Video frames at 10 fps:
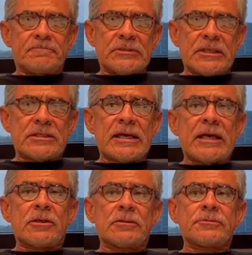And as I
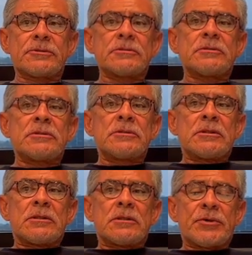got older,
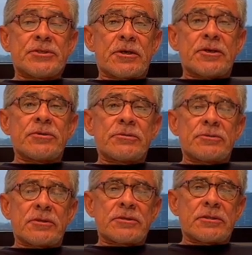we started doing
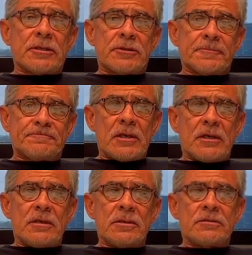drugs together.
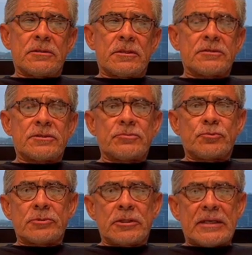And then it just
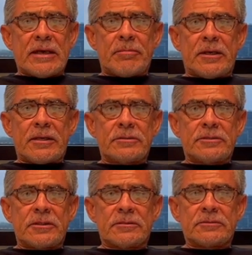really got bad.
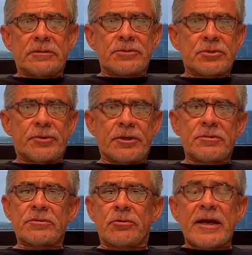You know, there was 20
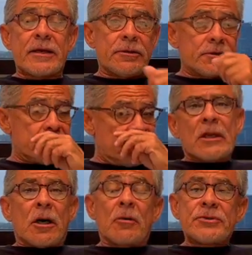years of crack addiction,
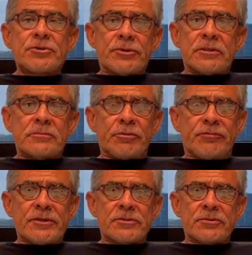always drinking,
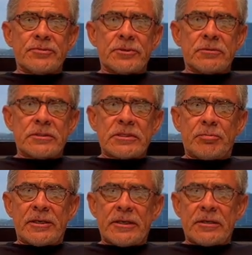professional drinker because I
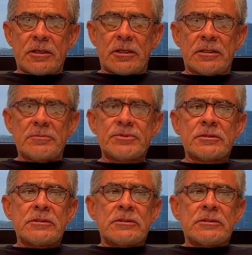played in clubs.